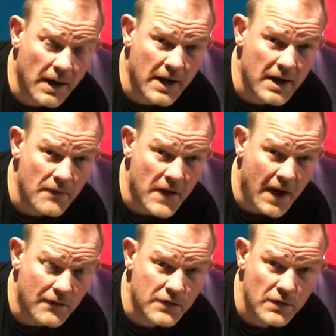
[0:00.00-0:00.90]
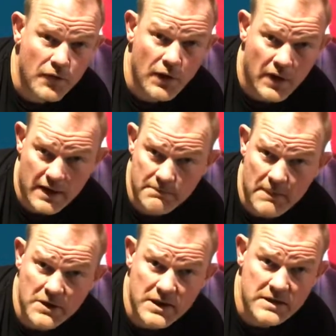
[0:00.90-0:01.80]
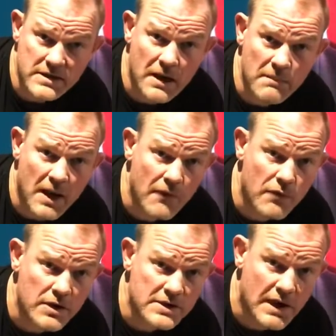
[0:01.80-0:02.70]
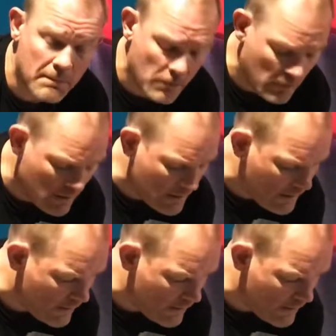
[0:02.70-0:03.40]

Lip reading: but if you have to, for like mounting a soundbar, for example,